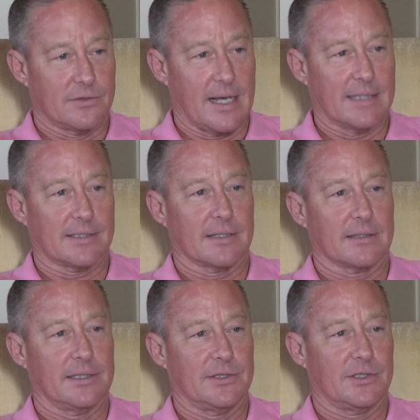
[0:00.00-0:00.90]

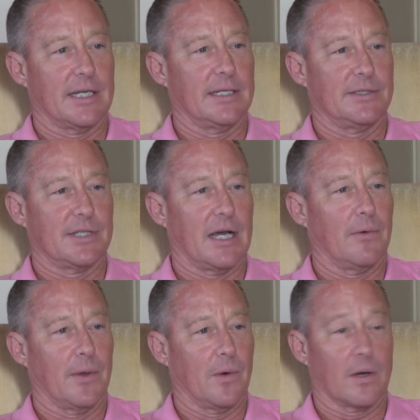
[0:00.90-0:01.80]
drastically change how
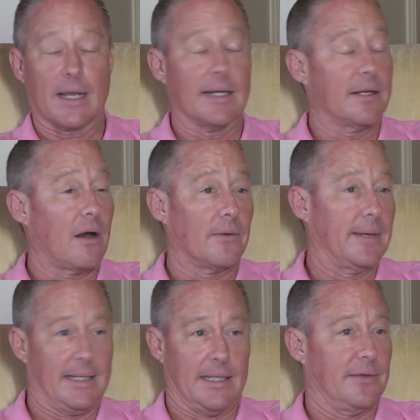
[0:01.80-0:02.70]
we work and it
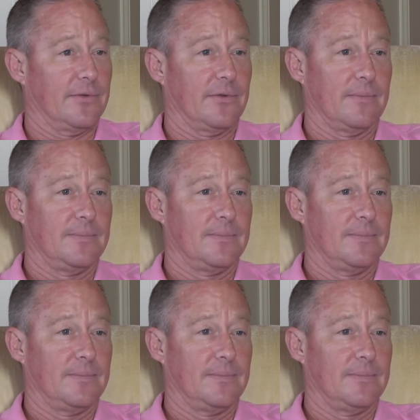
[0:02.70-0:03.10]
already is